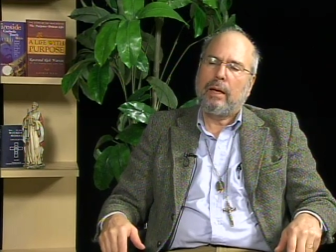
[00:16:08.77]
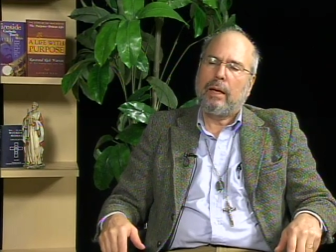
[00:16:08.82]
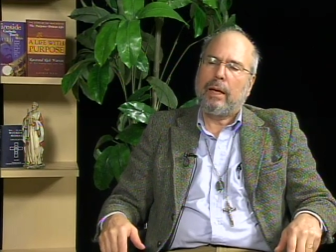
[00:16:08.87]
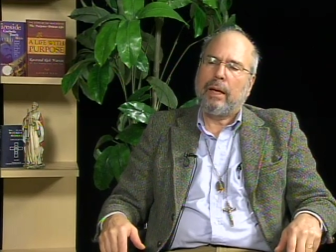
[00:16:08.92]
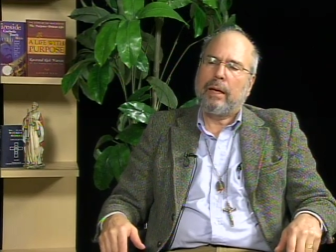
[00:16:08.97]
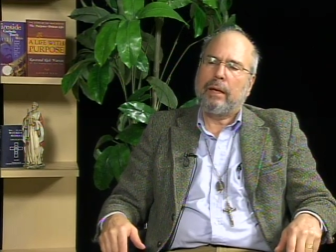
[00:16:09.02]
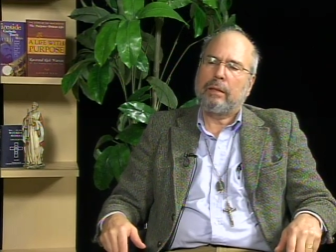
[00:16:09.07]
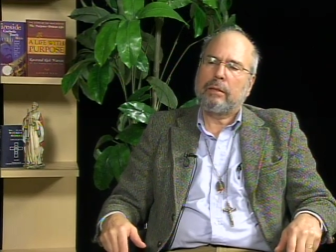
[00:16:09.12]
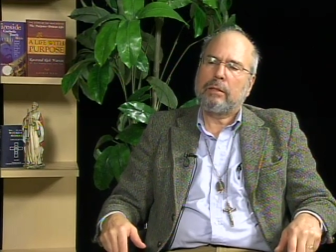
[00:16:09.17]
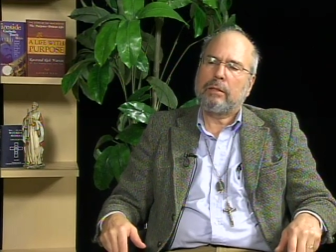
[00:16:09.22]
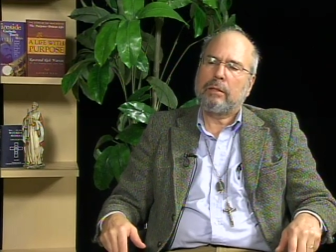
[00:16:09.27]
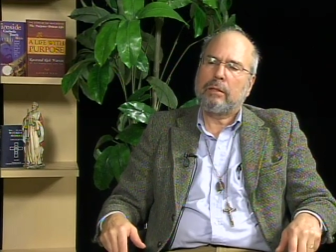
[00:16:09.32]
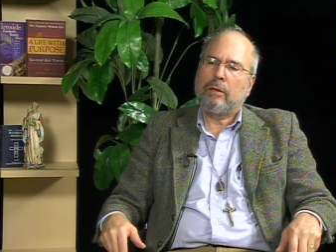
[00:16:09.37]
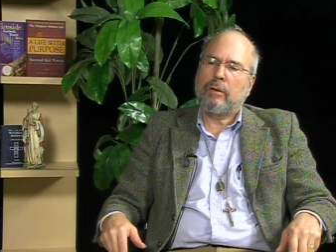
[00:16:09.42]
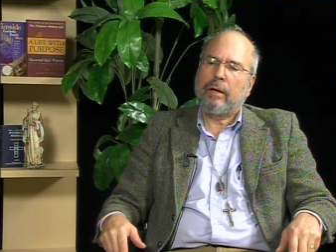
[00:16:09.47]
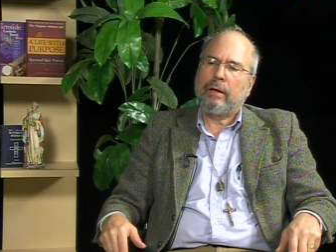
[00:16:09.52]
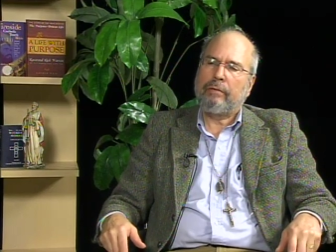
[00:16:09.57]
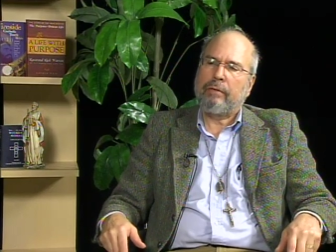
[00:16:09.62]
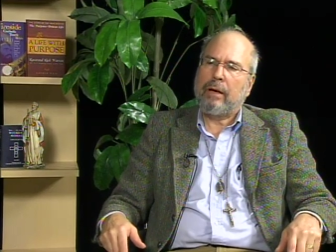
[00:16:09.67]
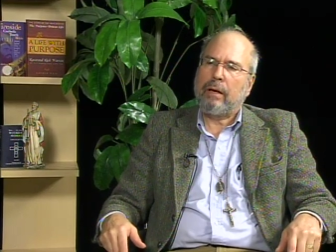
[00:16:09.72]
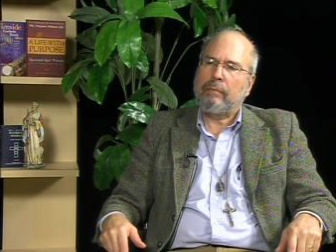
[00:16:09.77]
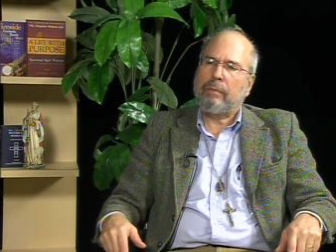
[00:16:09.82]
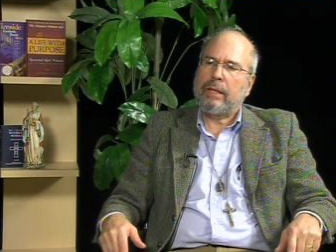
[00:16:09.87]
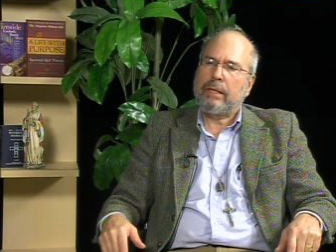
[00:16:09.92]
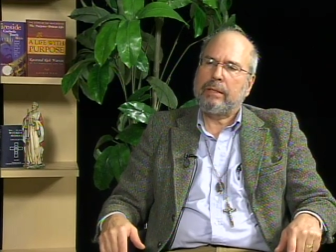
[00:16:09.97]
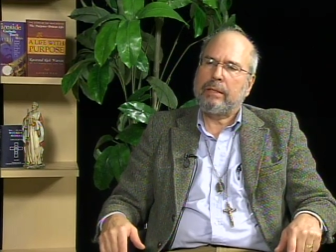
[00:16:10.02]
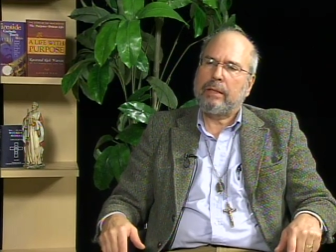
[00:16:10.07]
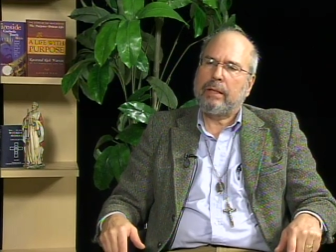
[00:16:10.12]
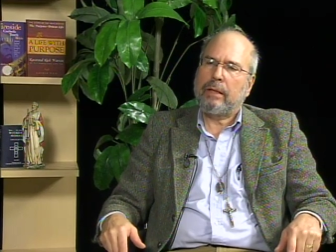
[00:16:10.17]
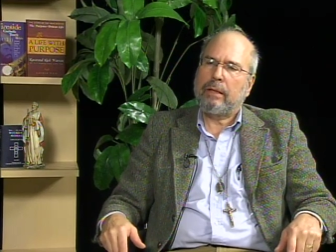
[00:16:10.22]
And so I found
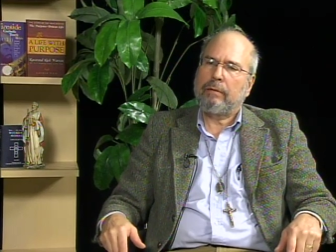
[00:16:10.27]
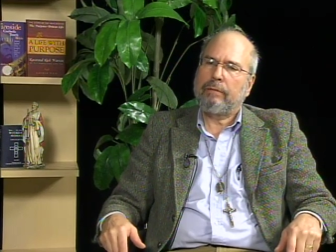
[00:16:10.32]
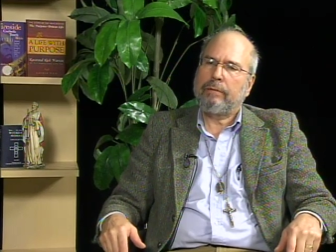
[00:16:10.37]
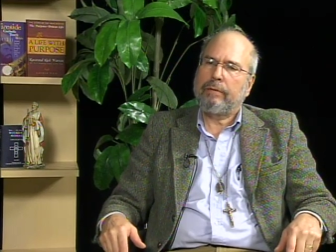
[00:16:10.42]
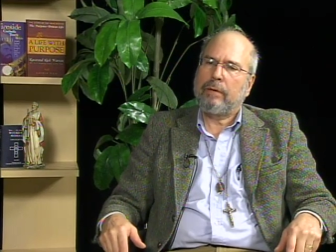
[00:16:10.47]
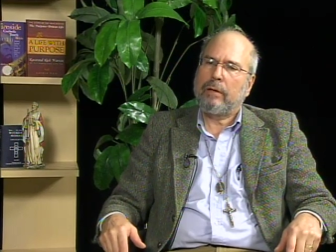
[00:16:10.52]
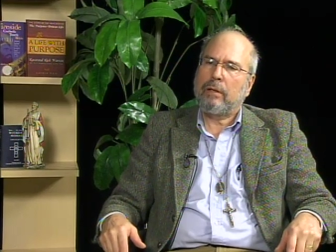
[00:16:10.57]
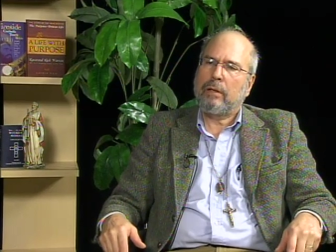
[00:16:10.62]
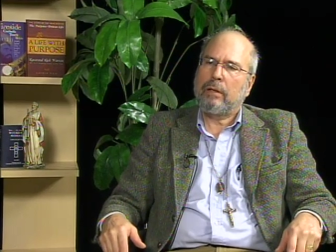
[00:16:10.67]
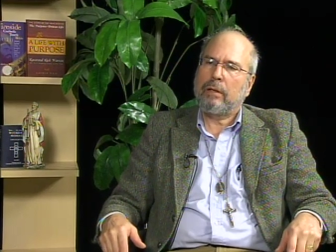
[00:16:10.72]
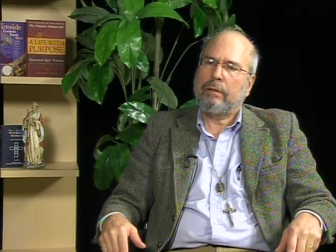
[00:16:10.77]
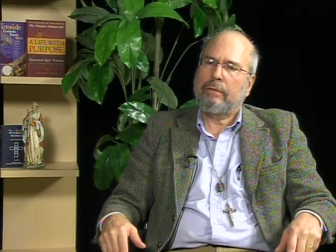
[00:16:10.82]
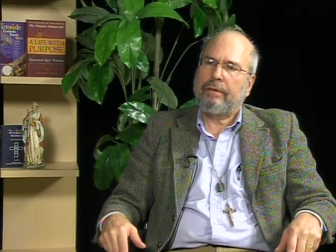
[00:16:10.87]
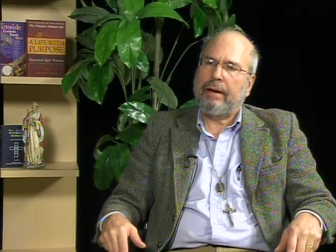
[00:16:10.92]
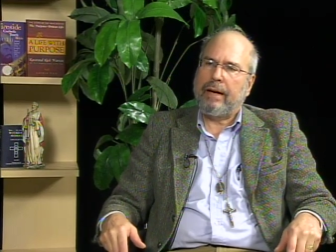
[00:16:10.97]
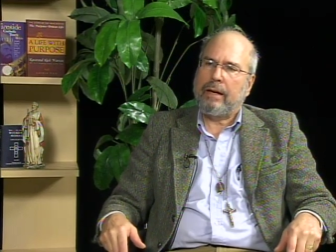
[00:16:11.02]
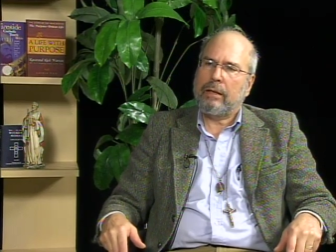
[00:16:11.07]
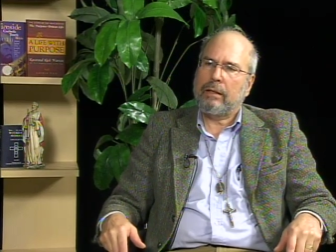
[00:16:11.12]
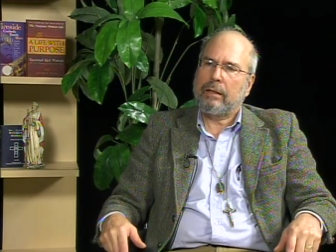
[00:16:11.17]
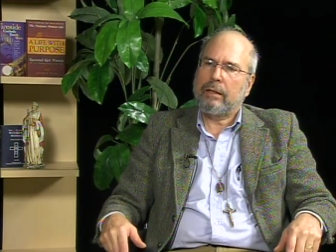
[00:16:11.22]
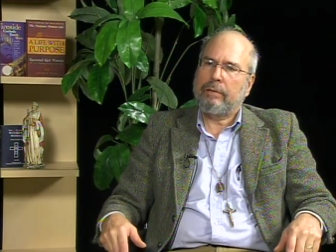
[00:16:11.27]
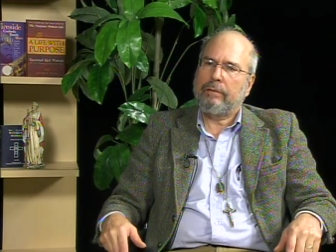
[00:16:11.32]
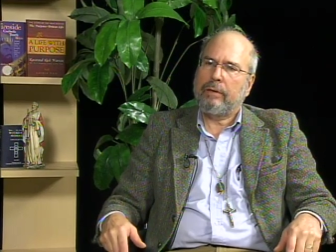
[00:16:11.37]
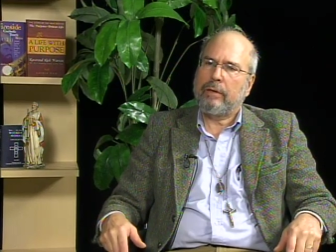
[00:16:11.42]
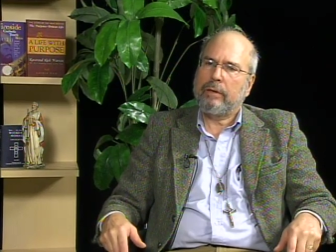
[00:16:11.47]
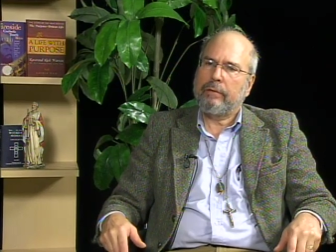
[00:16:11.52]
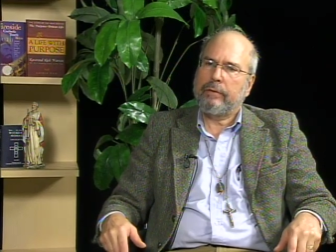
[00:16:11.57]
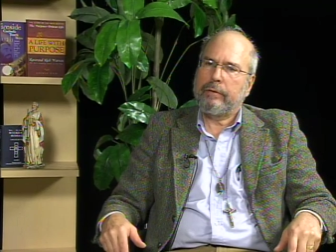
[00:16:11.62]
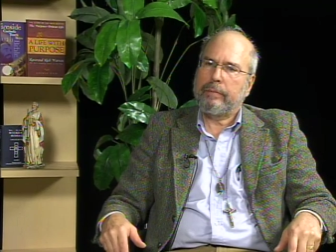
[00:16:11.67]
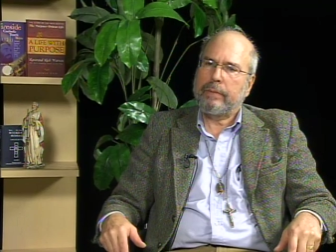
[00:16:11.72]
myself on the faculty of
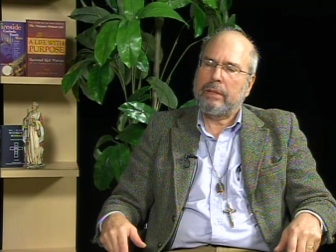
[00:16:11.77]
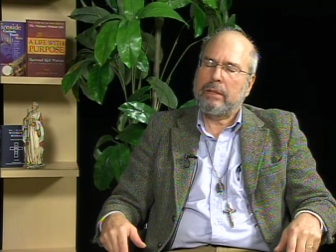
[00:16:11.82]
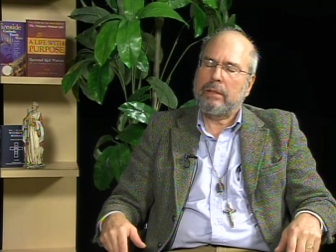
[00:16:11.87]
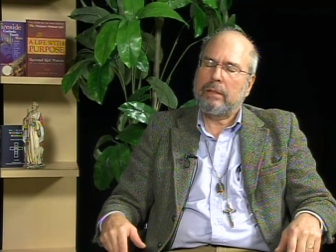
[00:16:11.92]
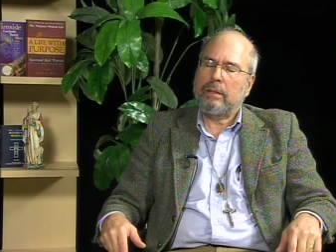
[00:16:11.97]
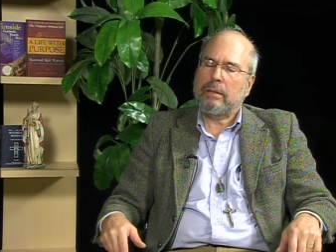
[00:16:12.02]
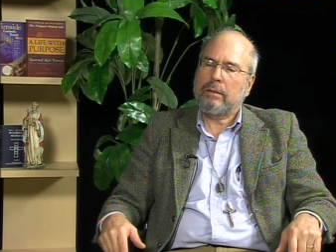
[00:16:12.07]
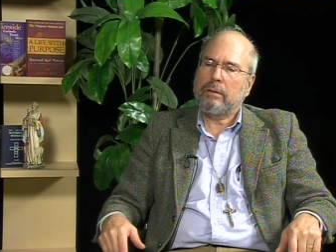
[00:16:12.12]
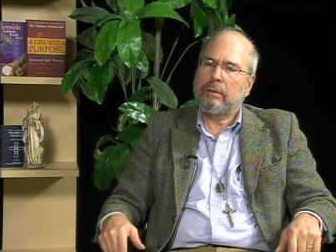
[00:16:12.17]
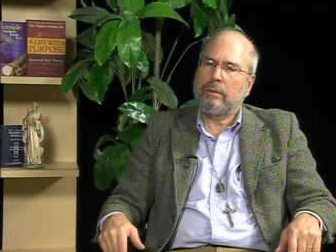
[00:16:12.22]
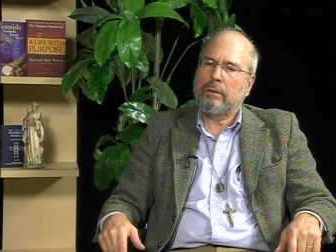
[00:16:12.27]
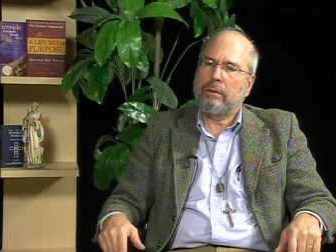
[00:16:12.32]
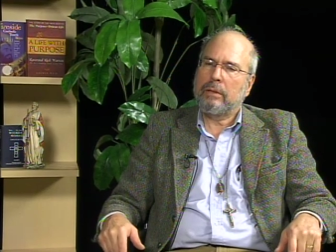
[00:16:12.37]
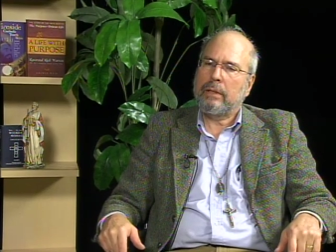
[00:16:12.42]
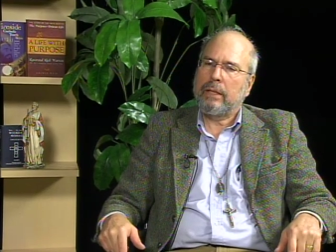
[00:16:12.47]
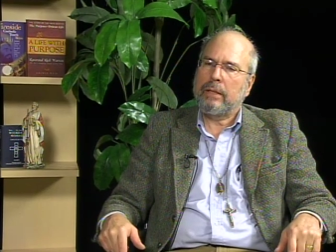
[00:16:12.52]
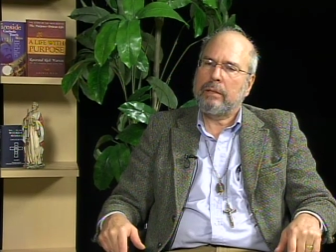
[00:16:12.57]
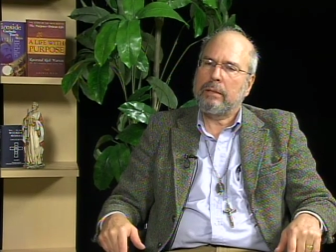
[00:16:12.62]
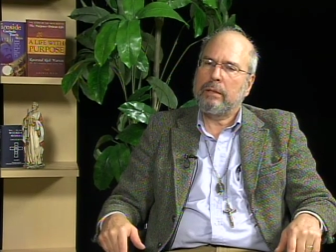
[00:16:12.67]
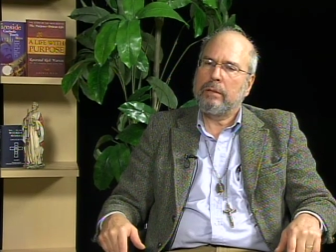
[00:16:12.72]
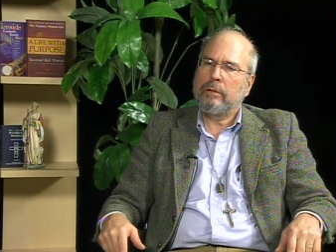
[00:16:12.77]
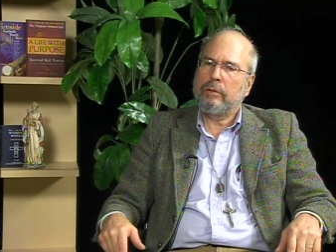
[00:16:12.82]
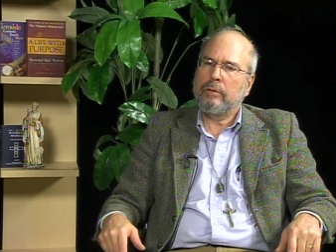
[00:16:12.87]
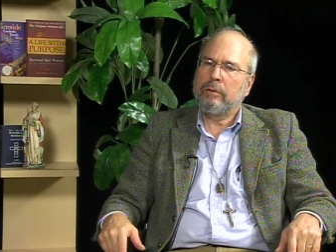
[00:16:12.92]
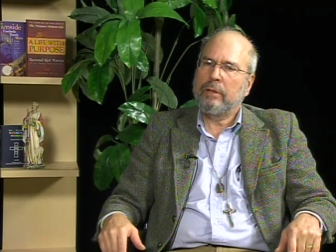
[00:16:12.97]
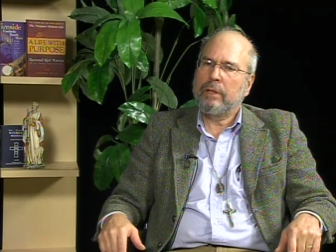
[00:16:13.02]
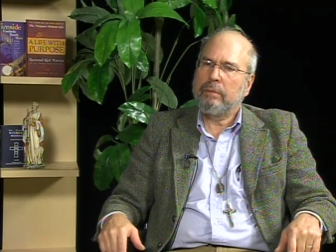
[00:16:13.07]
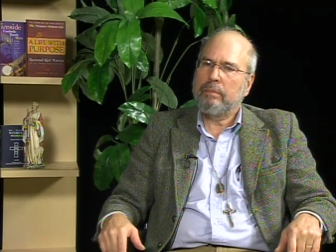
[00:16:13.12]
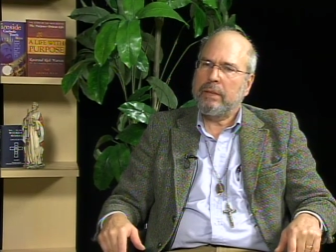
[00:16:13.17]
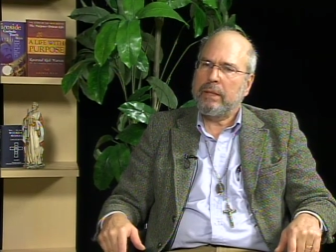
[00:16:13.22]
Harvard Business School as a
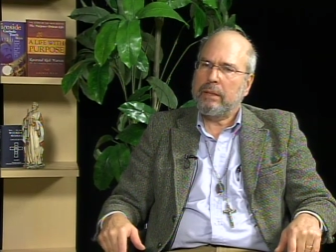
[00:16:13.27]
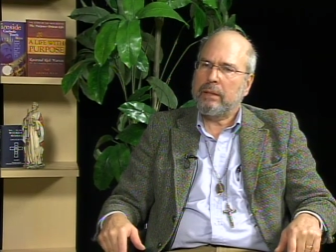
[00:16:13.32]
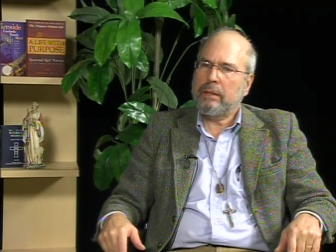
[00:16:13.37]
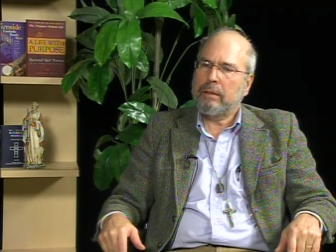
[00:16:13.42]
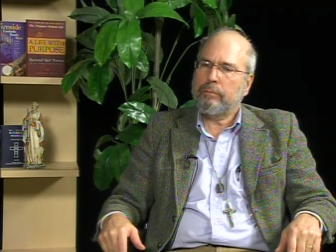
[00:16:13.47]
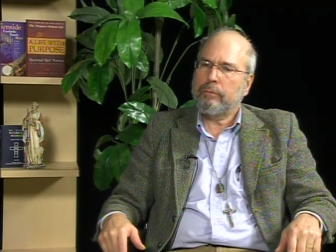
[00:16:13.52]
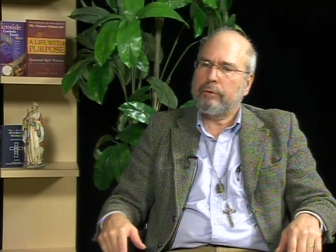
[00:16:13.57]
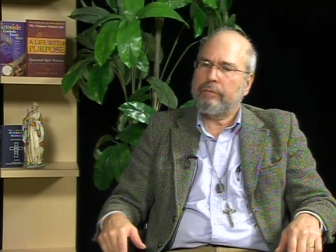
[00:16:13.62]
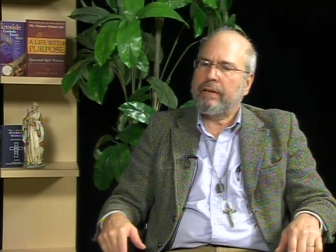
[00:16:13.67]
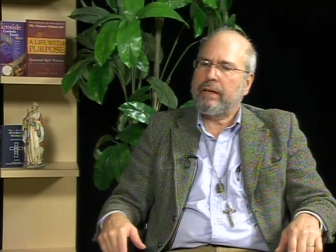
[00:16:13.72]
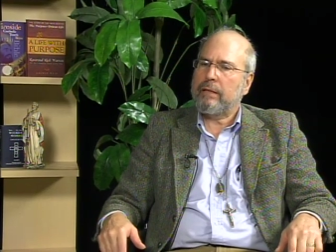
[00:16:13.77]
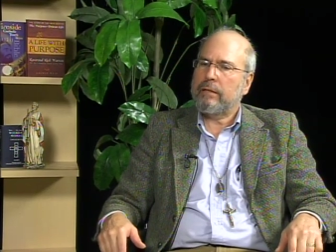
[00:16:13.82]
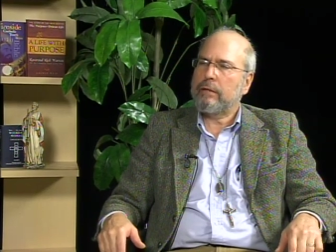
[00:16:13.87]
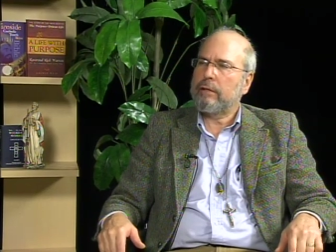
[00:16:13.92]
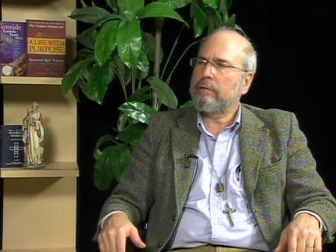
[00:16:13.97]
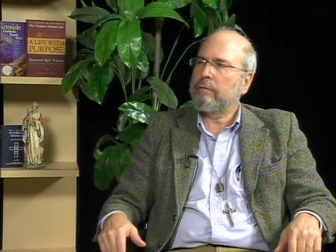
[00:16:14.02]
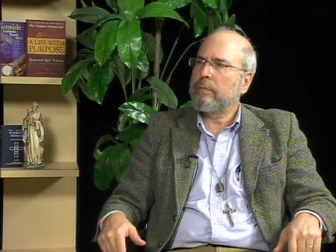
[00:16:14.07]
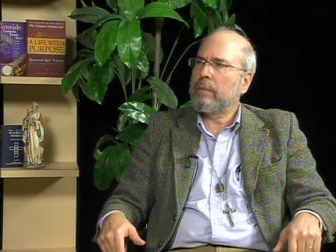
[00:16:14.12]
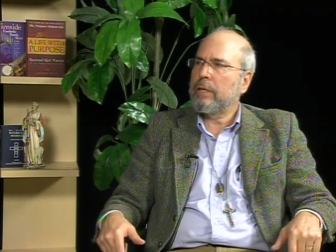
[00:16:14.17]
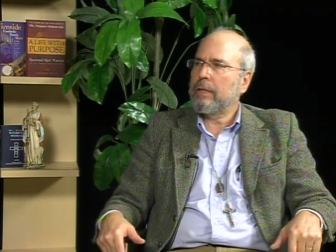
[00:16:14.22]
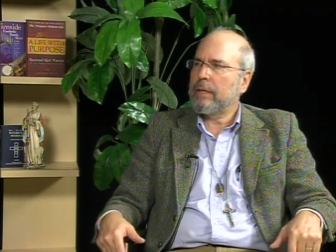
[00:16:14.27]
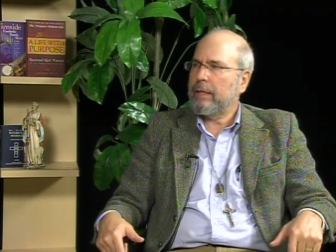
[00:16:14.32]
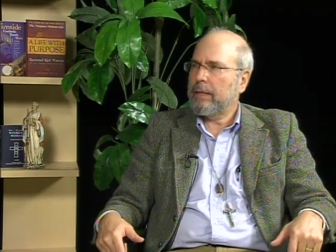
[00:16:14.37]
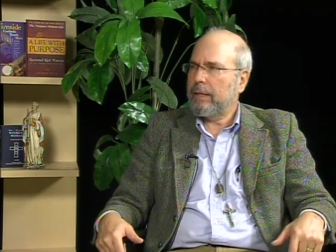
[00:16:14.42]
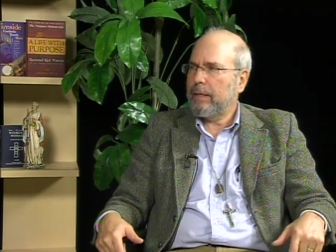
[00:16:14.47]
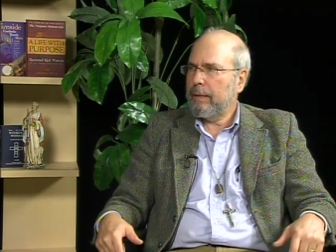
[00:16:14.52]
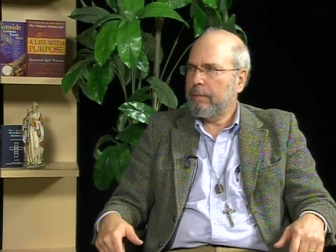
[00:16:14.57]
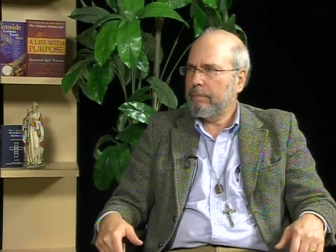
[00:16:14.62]
newly minted professor of marketing.